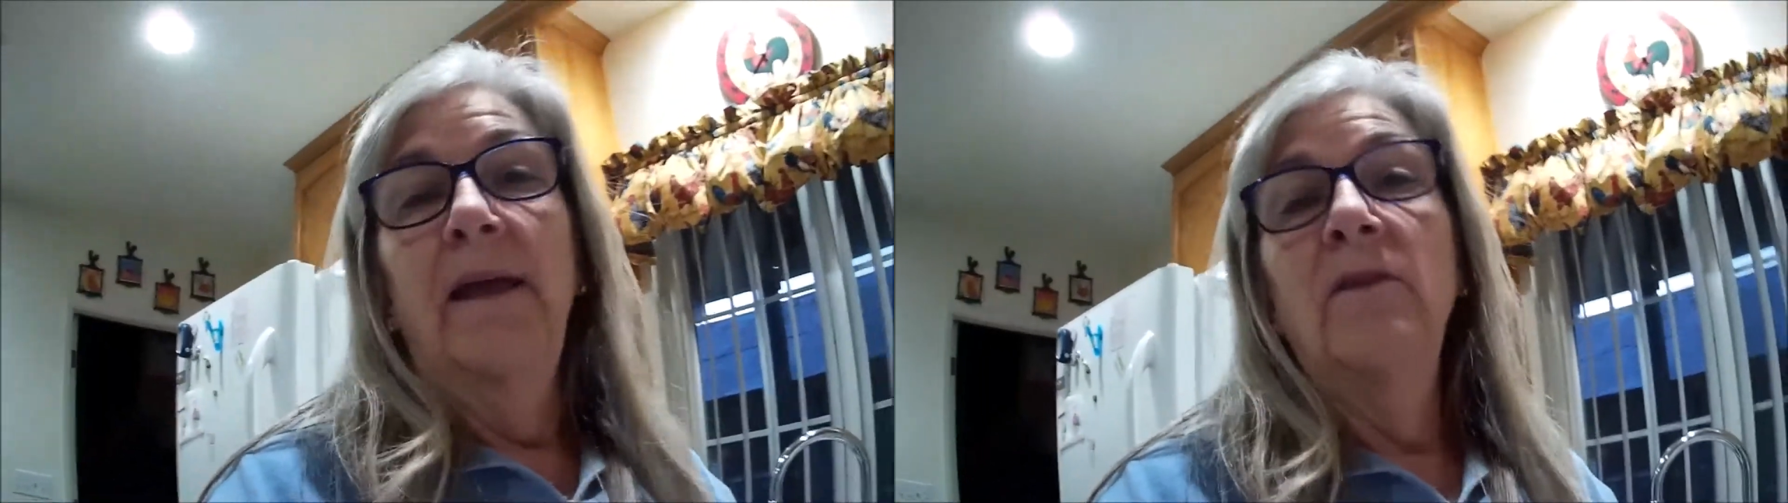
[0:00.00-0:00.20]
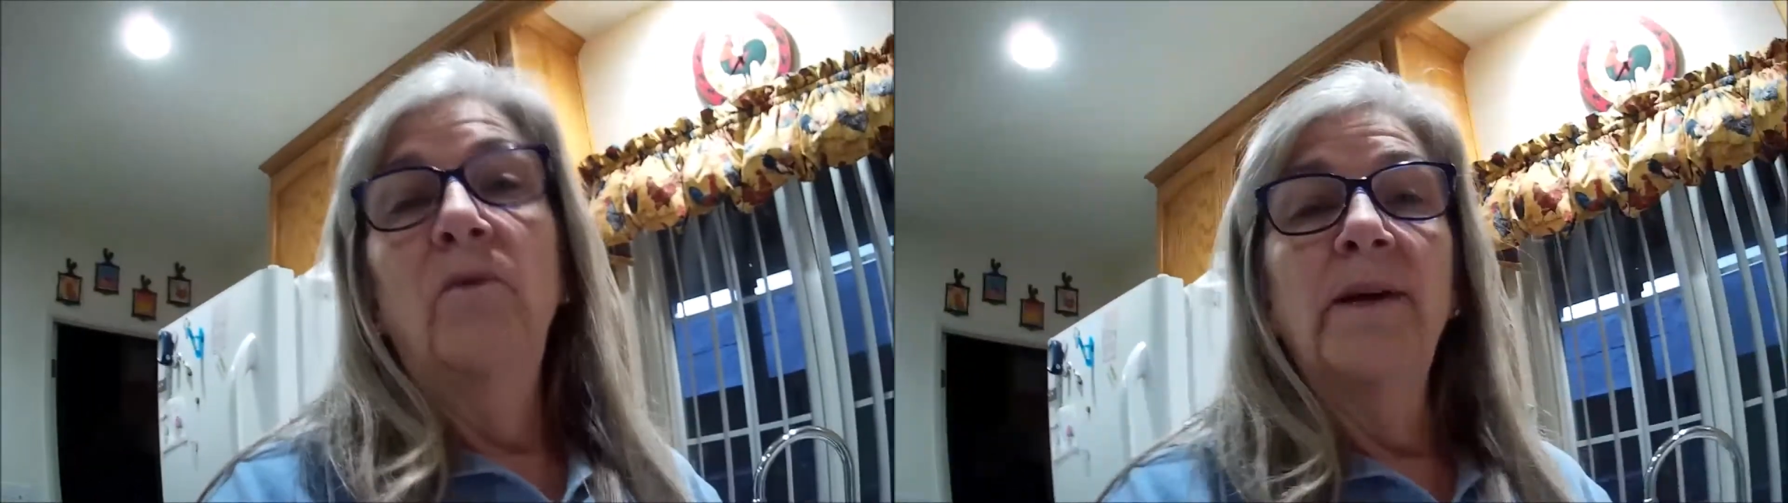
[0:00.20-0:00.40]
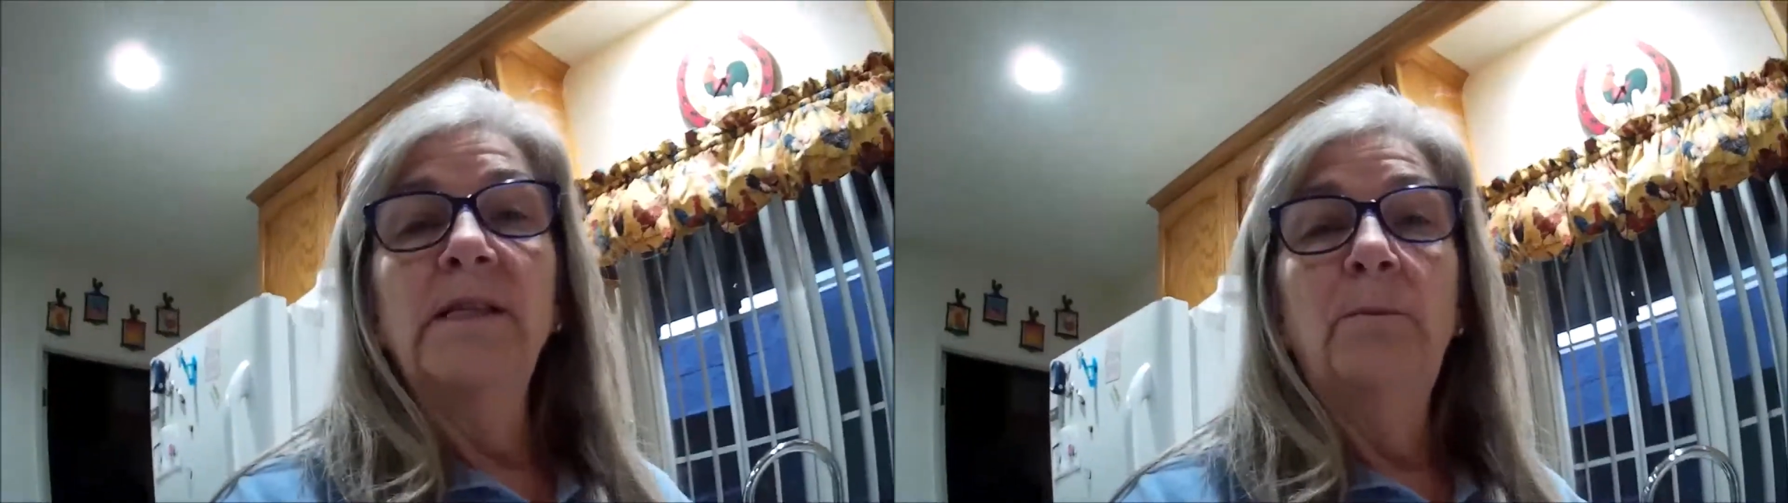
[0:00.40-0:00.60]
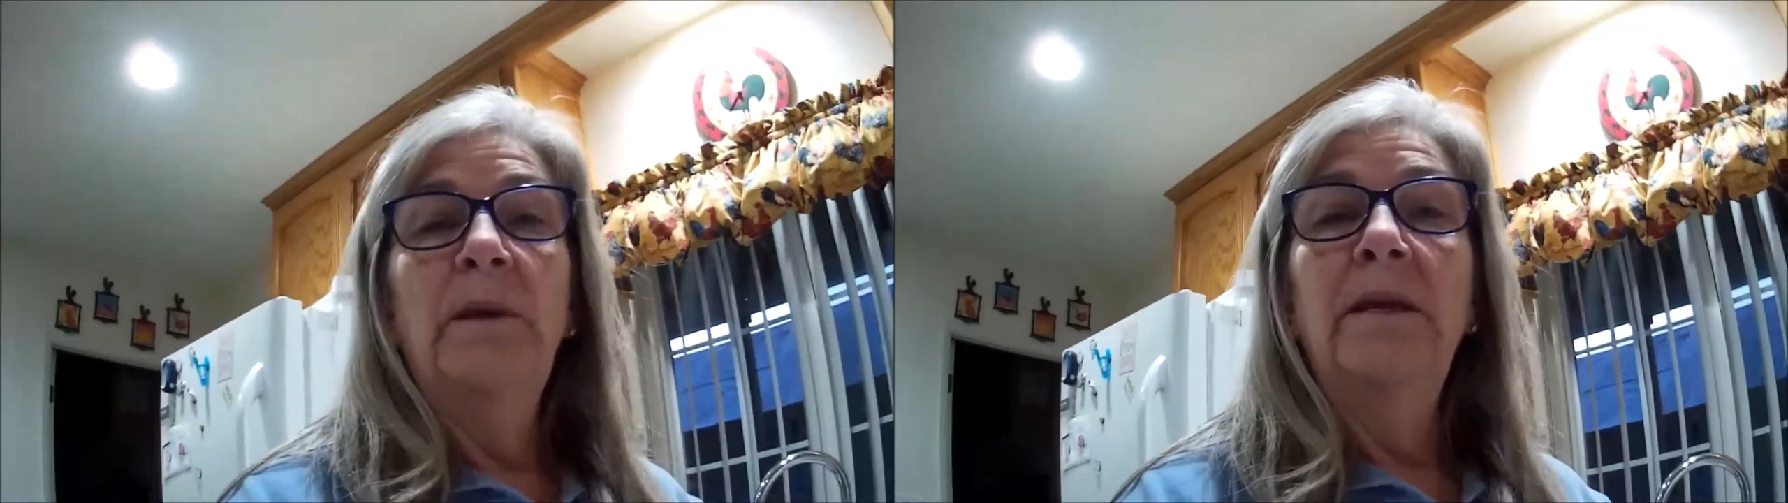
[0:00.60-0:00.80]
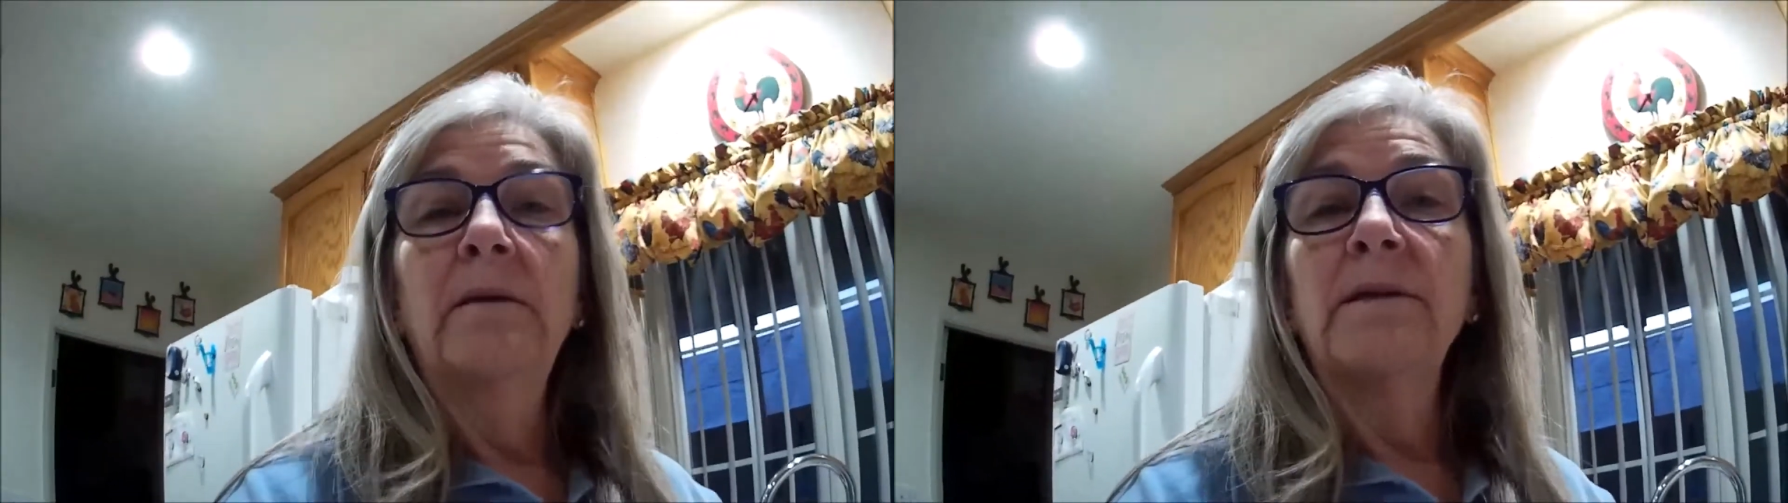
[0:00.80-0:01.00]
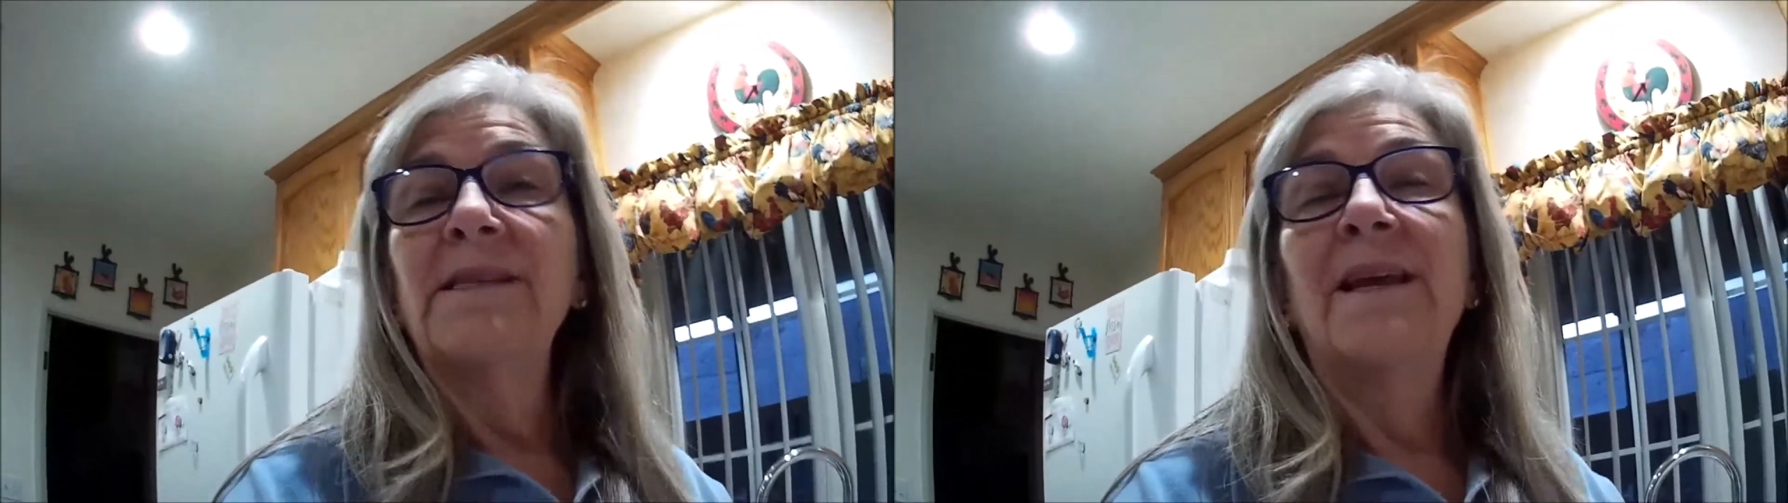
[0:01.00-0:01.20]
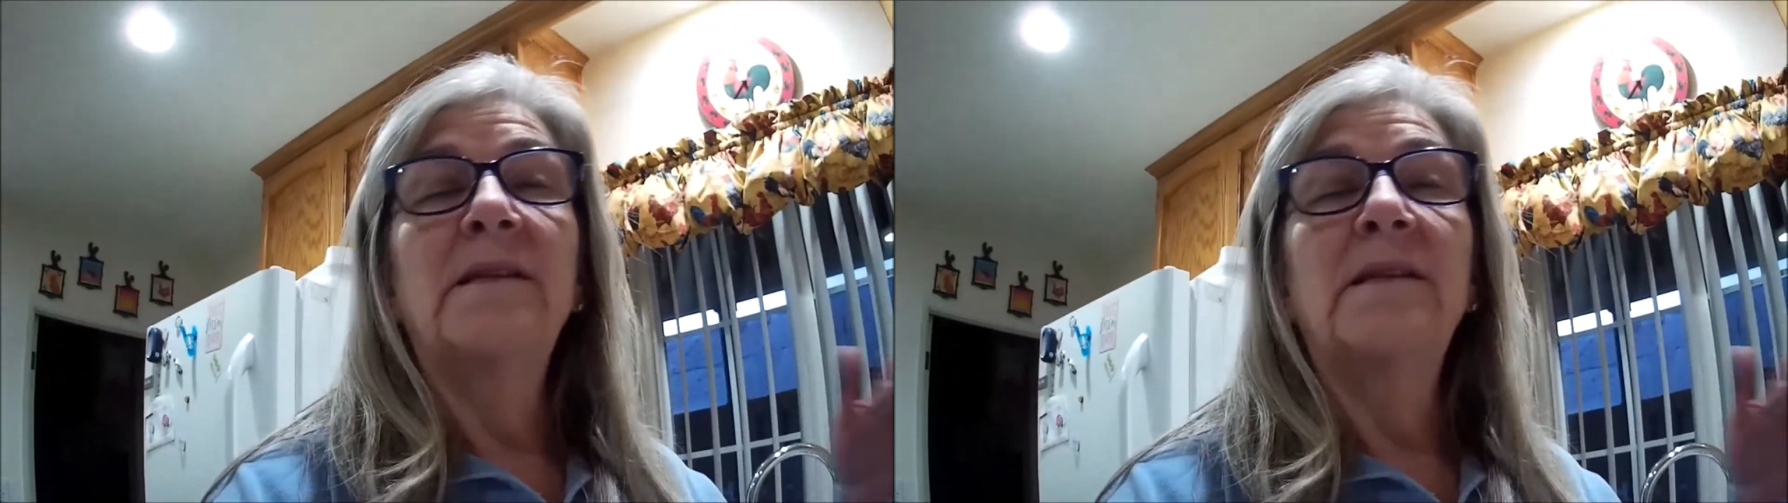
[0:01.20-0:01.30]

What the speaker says: in the recipe it'll say